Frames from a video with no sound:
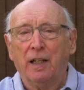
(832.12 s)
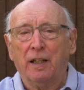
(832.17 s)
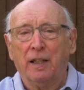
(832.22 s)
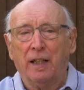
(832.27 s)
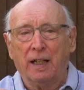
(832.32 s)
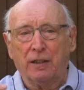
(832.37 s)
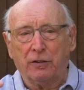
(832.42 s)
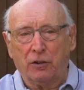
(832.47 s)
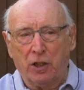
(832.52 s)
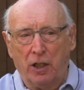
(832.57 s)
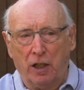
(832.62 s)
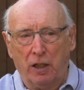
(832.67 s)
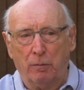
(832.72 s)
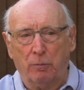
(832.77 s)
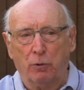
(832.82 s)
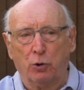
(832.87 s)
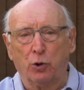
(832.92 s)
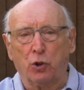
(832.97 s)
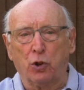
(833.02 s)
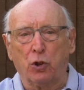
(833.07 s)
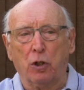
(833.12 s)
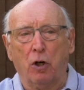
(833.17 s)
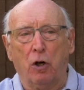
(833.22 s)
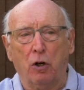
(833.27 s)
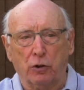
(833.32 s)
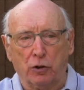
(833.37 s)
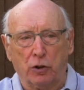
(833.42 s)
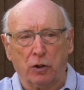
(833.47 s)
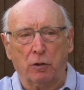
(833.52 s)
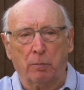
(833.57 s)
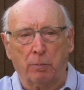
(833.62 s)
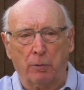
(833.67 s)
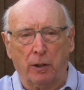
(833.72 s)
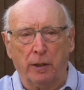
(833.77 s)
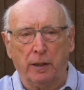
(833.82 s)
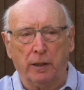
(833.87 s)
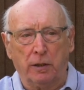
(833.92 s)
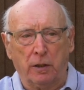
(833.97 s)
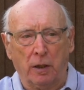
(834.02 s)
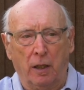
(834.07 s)
that table starts to
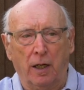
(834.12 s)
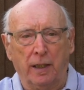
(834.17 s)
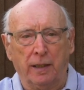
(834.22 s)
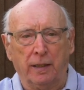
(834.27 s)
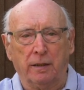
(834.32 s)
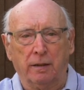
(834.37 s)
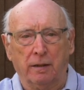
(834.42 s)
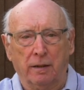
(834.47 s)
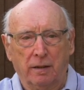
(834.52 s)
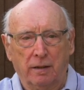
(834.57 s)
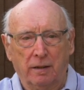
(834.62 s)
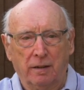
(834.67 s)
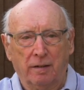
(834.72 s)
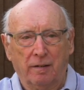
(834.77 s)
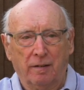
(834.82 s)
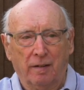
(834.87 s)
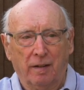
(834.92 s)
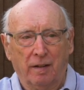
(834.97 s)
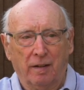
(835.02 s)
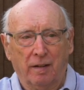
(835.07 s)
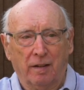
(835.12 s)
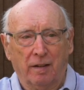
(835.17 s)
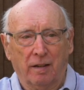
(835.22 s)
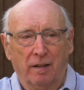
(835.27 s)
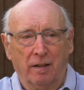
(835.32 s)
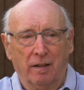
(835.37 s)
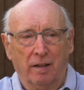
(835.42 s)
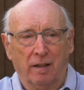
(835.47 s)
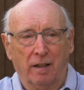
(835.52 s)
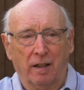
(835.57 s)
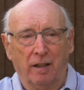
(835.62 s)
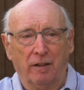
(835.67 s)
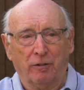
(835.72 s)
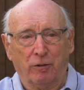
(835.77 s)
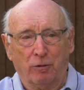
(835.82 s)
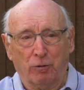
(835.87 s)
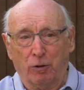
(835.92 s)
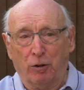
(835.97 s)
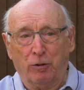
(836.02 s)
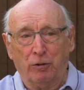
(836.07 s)
play tighter.
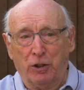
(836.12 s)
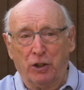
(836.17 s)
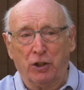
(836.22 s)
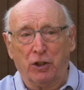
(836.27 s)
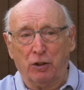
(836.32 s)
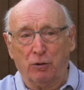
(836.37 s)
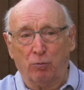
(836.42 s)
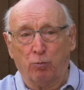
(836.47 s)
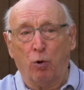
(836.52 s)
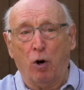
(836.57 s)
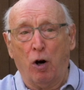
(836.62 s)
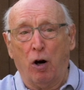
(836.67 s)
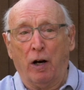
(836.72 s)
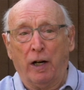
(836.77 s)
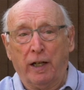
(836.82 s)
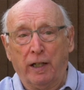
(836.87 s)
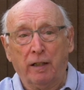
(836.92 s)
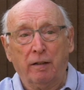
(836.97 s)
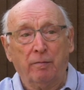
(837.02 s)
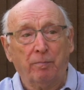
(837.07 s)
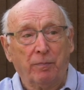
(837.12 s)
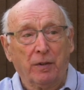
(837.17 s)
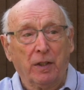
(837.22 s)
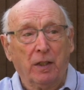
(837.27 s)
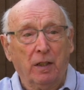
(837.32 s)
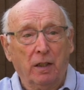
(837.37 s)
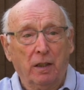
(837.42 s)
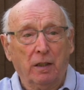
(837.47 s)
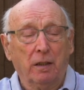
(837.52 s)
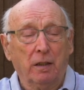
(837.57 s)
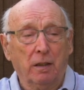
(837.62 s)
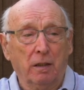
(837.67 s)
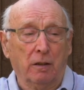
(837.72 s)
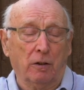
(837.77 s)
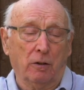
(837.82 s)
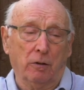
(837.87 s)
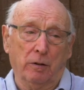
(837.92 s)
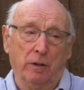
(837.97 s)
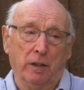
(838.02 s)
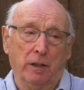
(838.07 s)
And this is why, you
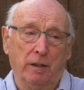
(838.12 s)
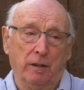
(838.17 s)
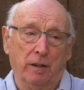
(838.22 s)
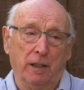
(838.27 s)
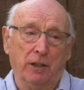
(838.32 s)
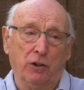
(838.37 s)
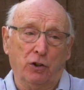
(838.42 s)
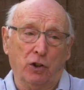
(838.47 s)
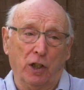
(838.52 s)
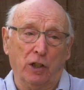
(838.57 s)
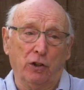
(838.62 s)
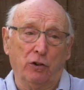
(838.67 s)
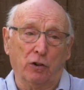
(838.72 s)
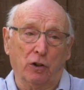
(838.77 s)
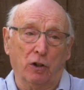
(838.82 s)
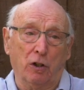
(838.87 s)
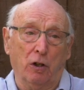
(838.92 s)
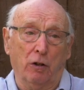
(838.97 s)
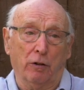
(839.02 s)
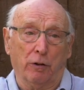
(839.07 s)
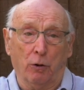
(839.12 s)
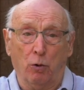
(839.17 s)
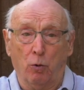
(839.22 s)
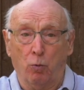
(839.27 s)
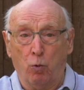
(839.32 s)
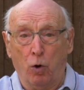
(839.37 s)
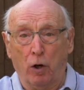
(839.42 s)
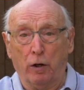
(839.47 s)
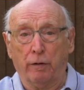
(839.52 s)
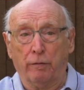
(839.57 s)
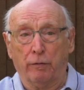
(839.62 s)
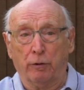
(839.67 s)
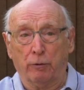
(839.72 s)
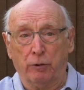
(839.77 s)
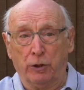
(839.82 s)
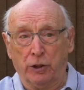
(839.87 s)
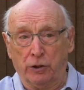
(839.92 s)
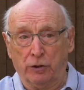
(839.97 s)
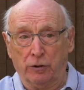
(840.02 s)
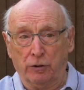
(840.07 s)
know, they change the cloth, or one of the
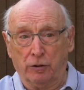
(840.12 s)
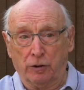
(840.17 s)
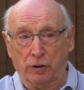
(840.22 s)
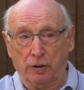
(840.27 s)
reasons.